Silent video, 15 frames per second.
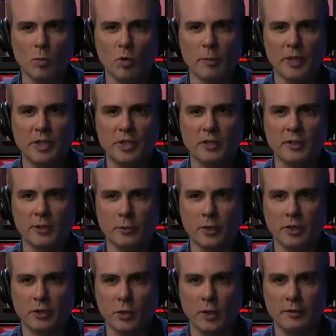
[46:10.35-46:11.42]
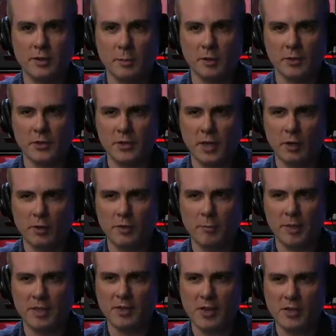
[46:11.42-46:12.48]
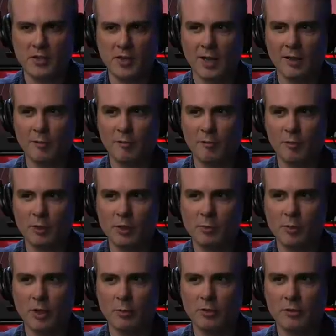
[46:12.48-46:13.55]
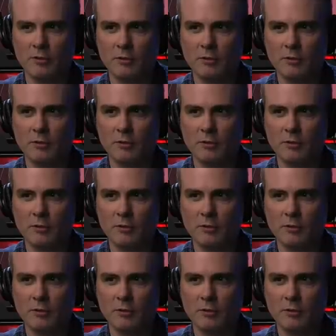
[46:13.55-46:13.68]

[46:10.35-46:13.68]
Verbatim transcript: more mission that we can show off some of the stealth BT stuff, which probably